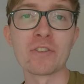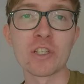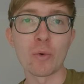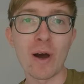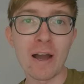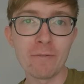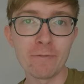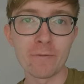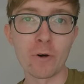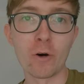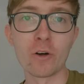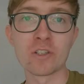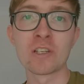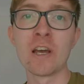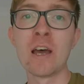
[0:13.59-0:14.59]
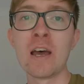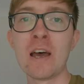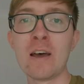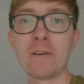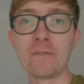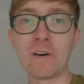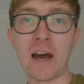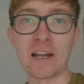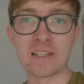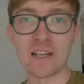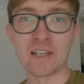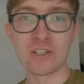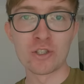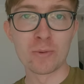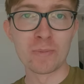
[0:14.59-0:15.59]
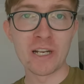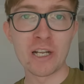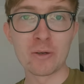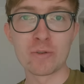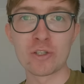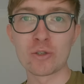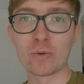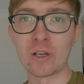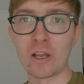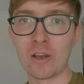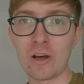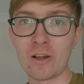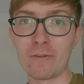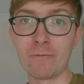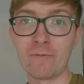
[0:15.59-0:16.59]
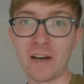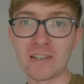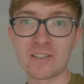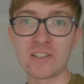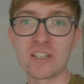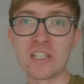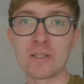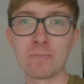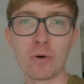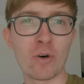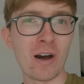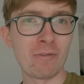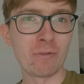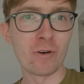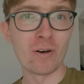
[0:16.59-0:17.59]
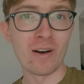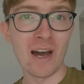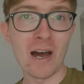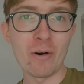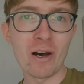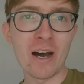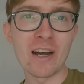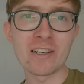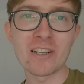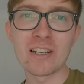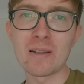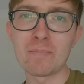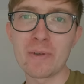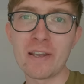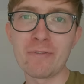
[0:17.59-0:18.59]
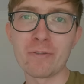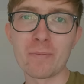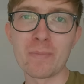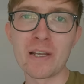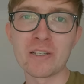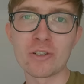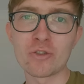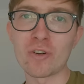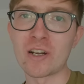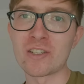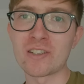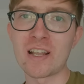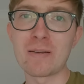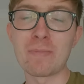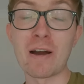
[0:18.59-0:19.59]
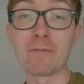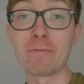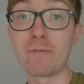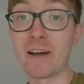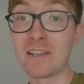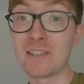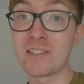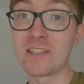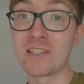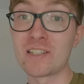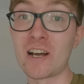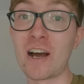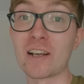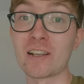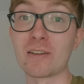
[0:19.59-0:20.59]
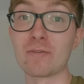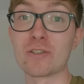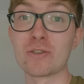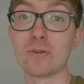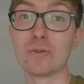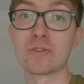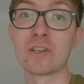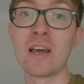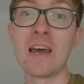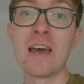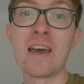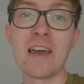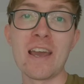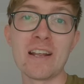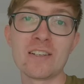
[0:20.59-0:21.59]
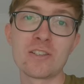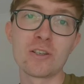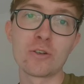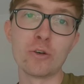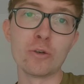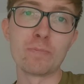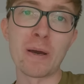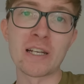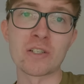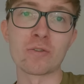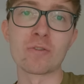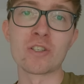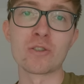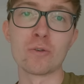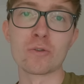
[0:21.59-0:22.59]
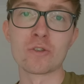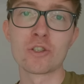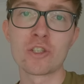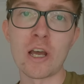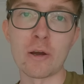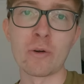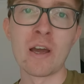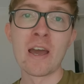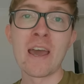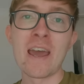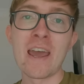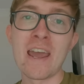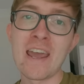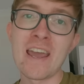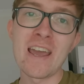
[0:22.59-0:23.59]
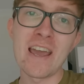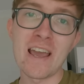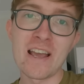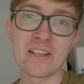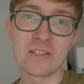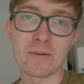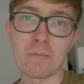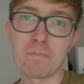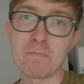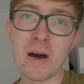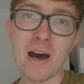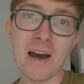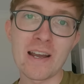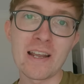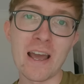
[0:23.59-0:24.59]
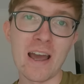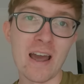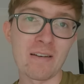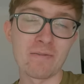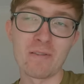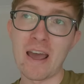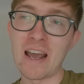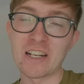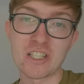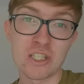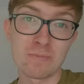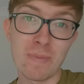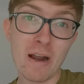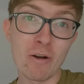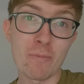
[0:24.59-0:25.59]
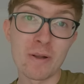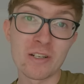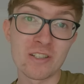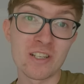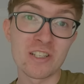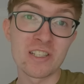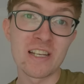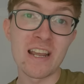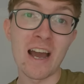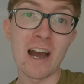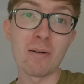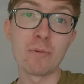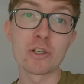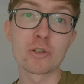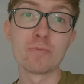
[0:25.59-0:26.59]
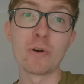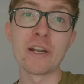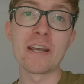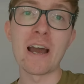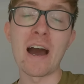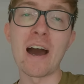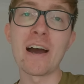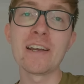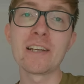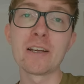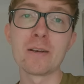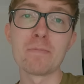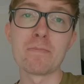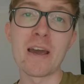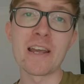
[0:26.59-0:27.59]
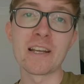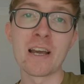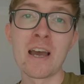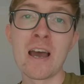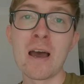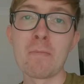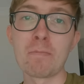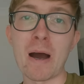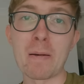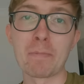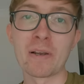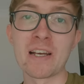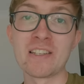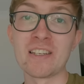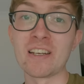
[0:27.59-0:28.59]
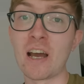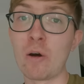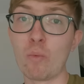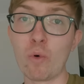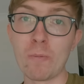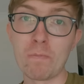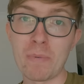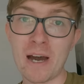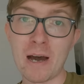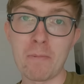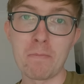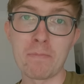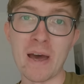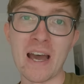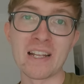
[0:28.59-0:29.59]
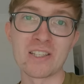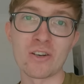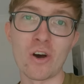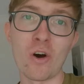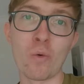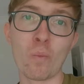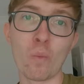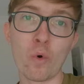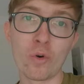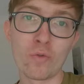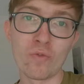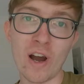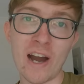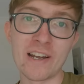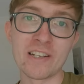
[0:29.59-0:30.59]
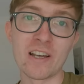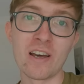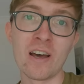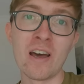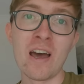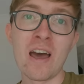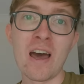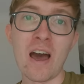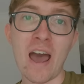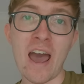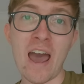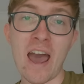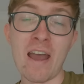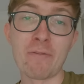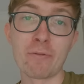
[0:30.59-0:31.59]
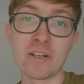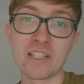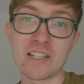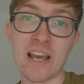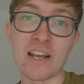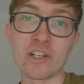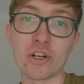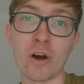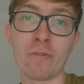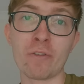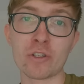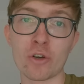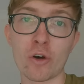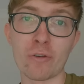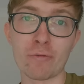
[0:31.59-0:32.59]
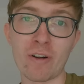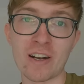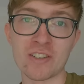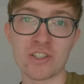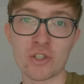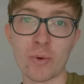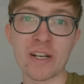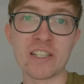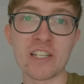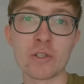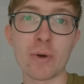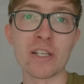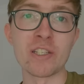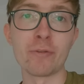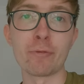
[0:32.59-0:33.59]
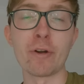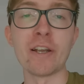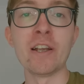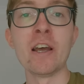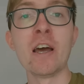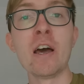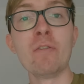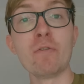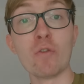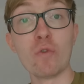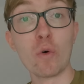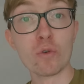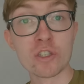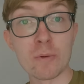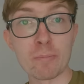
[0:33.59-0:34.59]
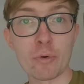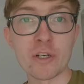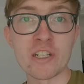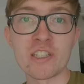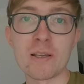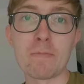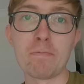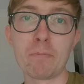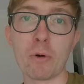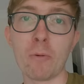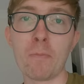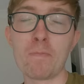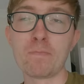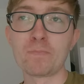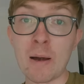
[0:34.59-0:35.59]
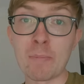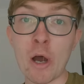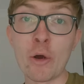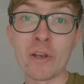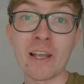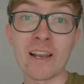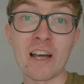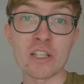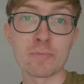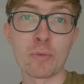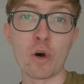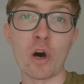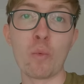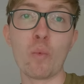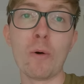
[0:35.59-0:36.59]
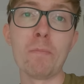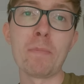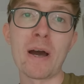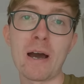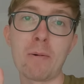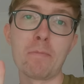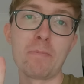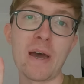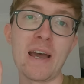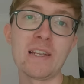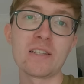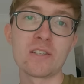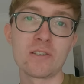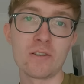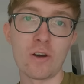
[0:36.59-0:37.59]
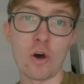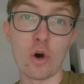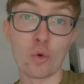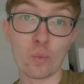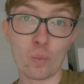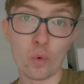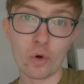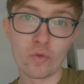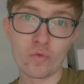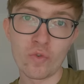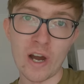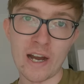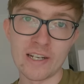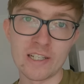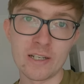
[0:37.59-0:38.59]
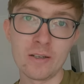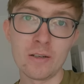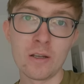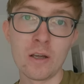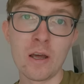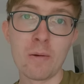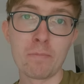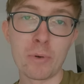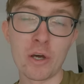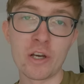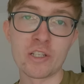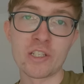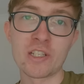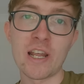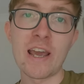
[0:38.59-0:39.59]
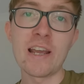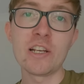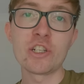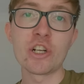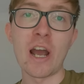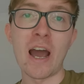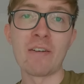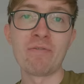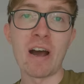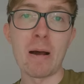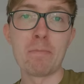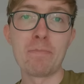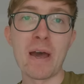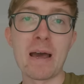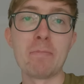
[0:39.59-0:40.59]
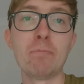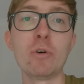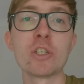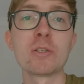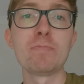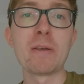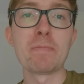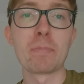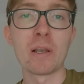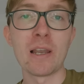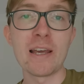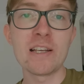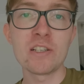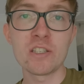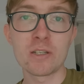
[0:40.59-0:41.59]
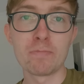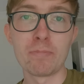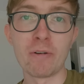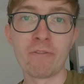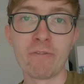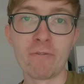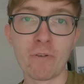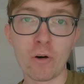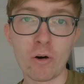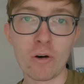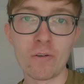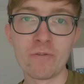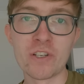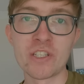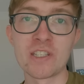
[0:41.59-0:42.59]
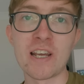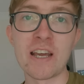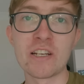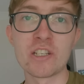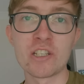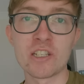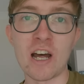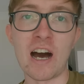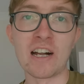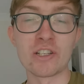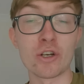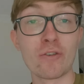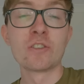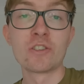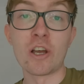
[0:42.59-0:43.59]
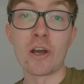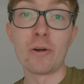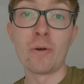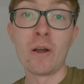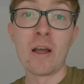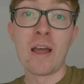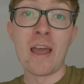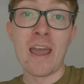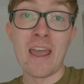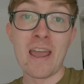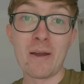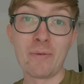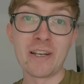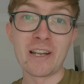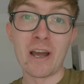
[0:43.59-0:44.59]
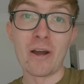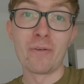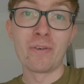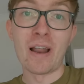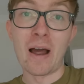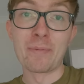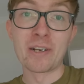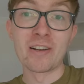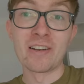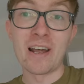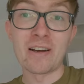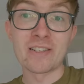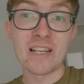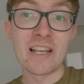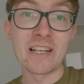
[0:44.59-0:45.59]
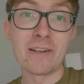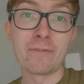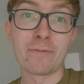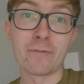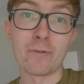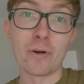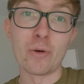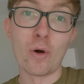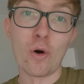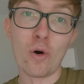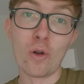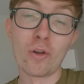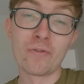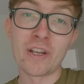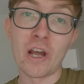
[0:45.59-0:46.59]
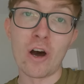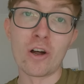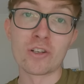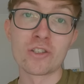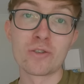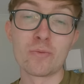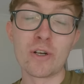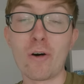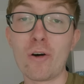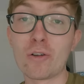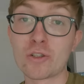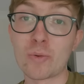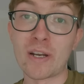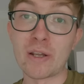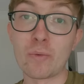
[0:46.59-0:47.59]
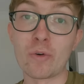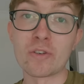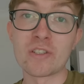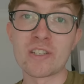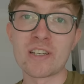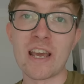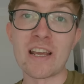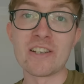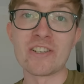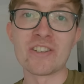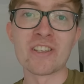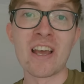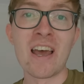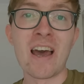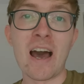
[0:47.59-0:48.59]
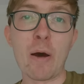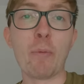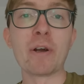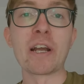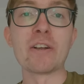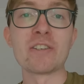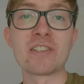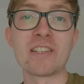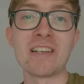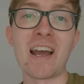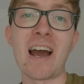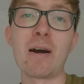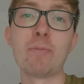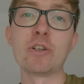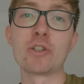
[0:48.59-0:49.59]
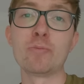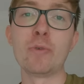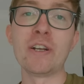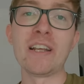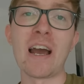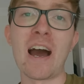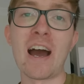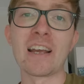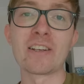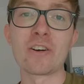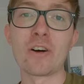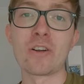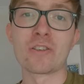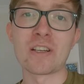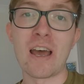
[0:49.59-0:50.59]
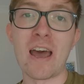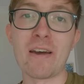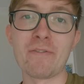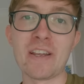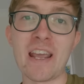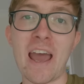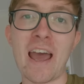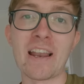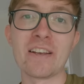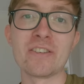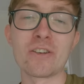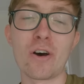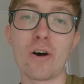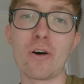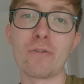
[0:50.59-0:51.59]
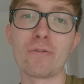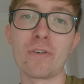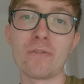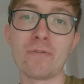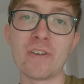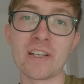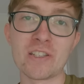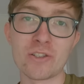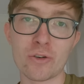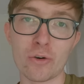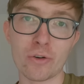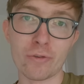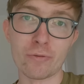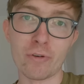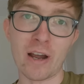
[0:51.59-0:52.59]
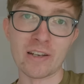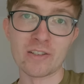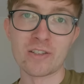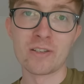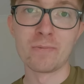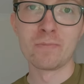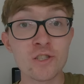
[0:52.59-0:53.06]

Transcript: So I thought that as somebody who has done a lot of fantasy sport, I thought, how hard can it be for me to translate my fantasy cycling results into good betting results? So here is my experiment to see how much money I can make by placing a £1 bet on one rider at every stage of the Tour de France 2023. The rules are pretty simple. I'm only allowed to put a £1 bet on one rider per stage, and that bet must be placed before the stage starts. So here we go. I'm going to now take you through all the odds for all 21 stages and we're going to see how much money I got at the end of this Tour de France.